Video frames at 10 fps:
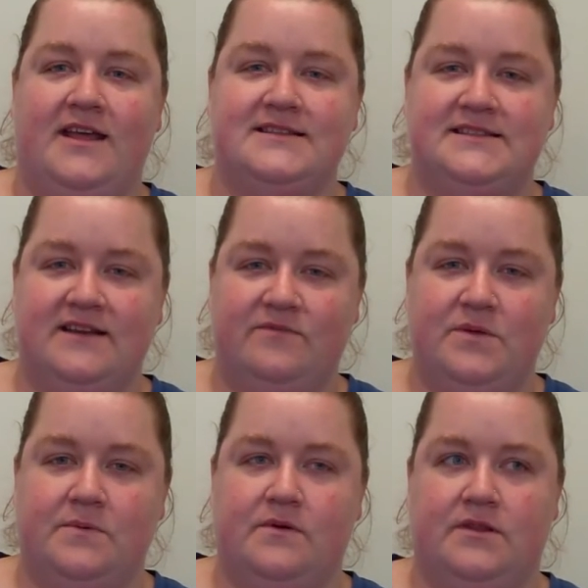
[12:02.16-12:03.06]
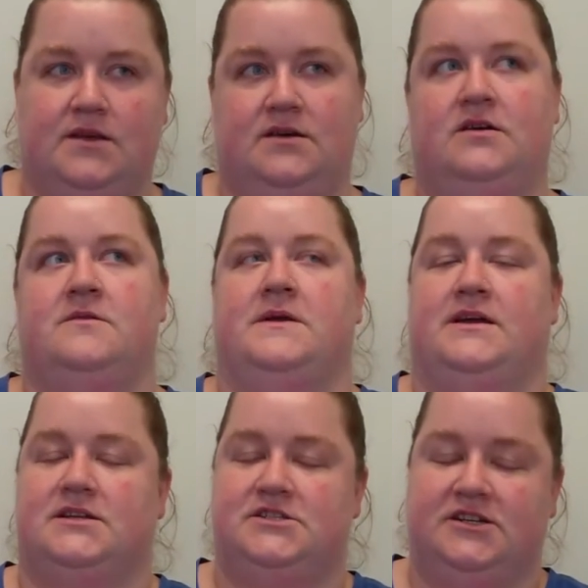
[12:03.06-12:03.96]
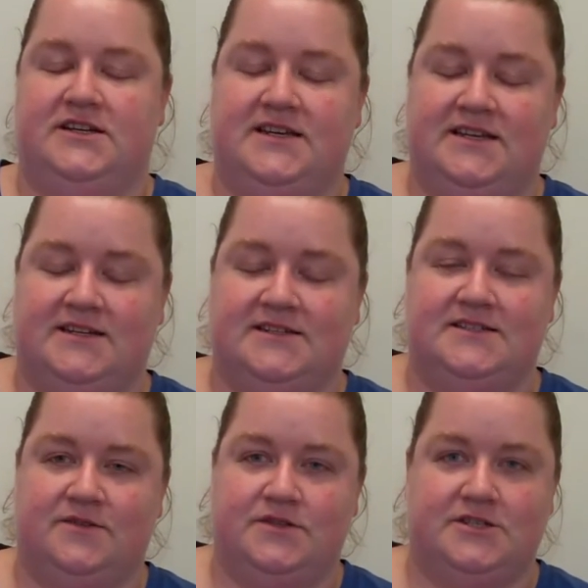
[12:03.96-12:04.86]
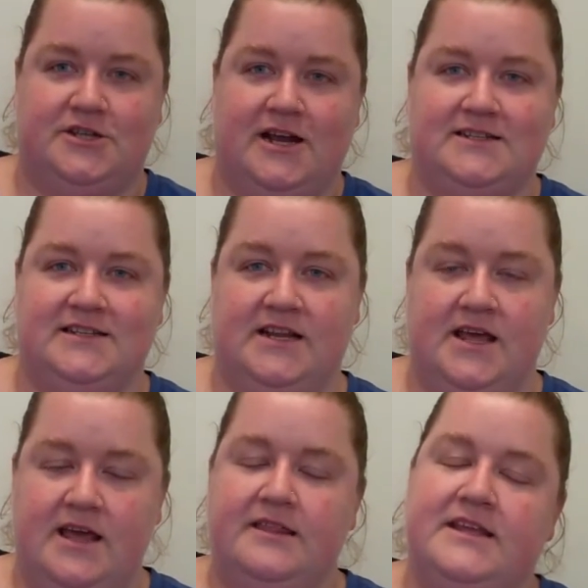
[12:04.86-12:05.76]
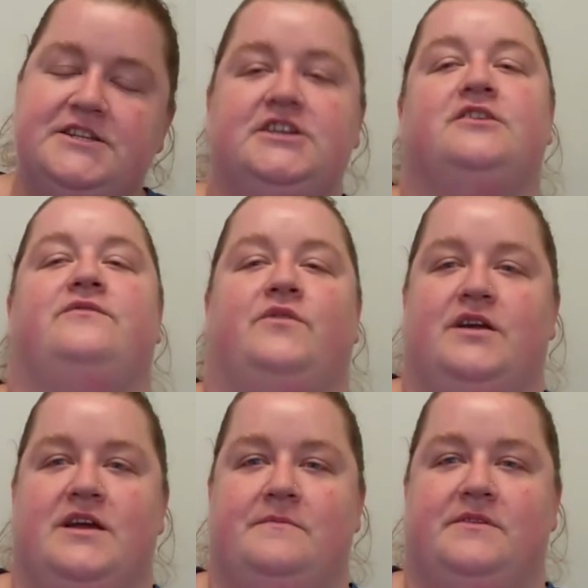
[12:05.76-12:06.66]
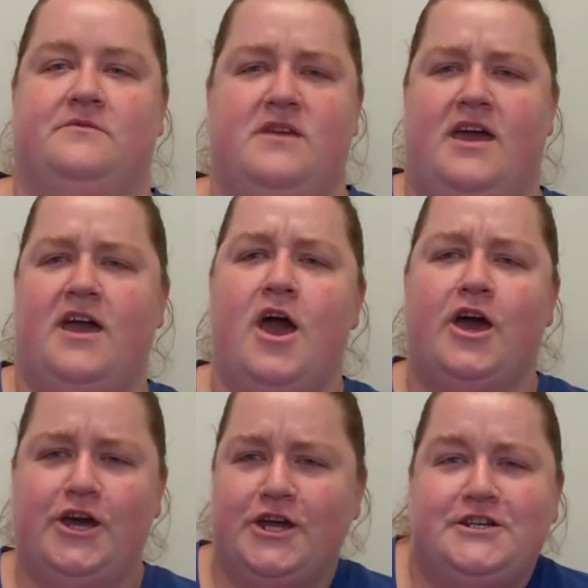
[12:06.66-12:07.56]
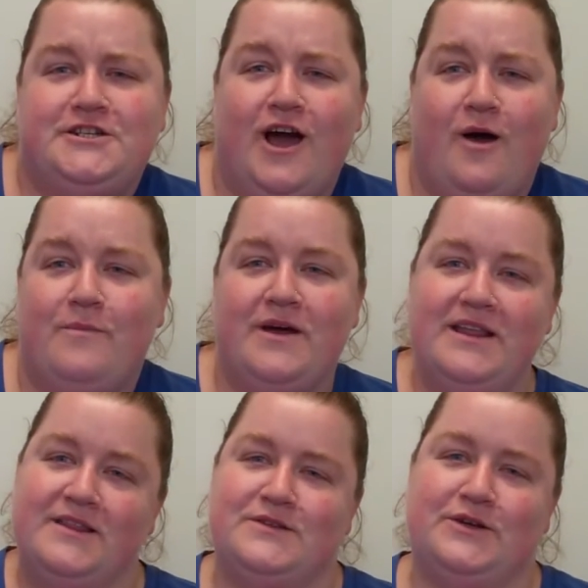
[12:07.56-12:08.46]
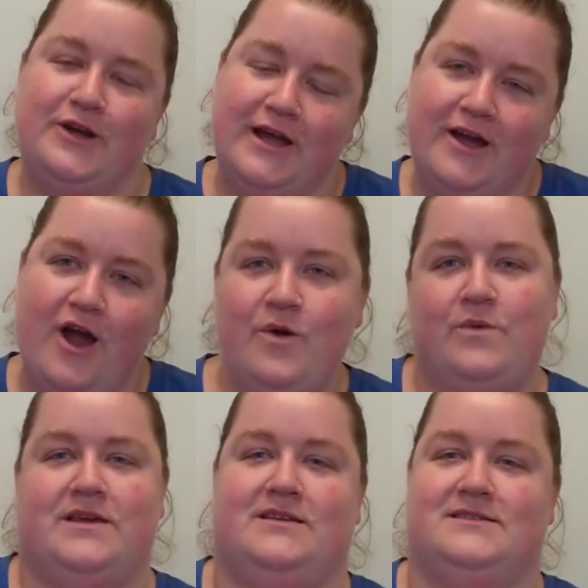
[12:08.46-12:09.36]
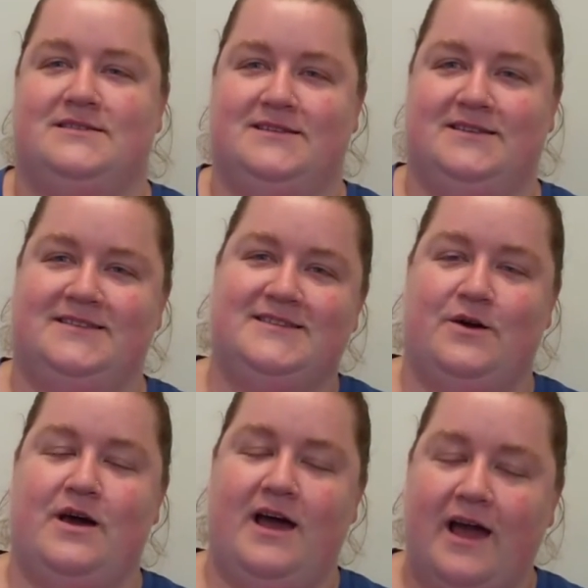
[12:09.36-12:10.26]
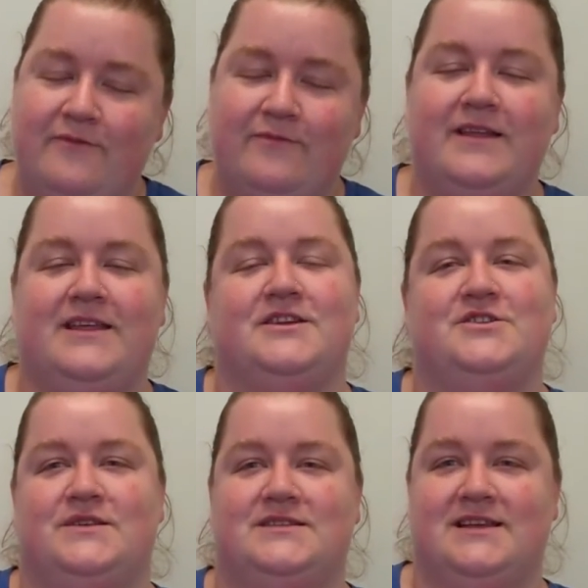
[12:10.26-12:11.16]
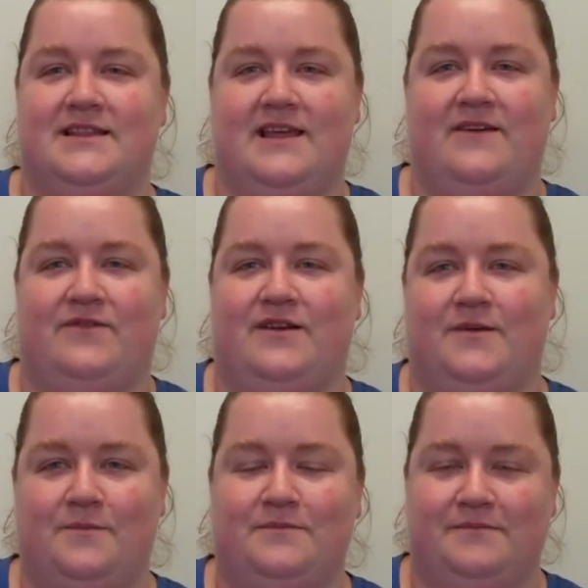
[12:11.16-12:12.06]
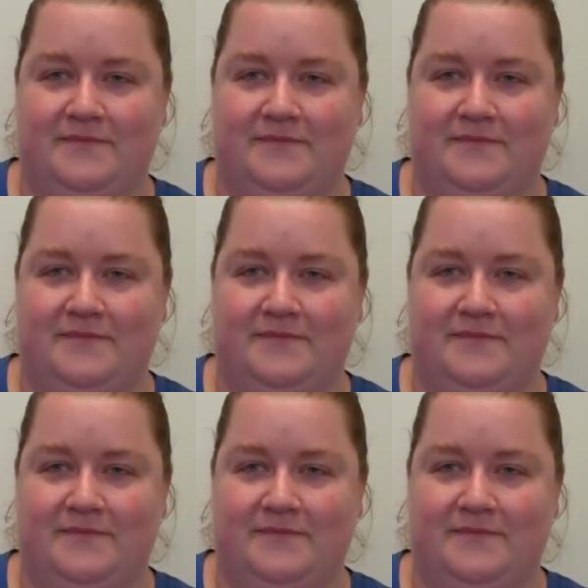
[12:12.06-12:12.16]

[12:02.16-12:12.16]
instead of people going like, oh my gosh, your kid is so distracting, they cheered for him, and they were like, good job, buddy, those are great cartwheels. So I really enjoyed seeing that for him.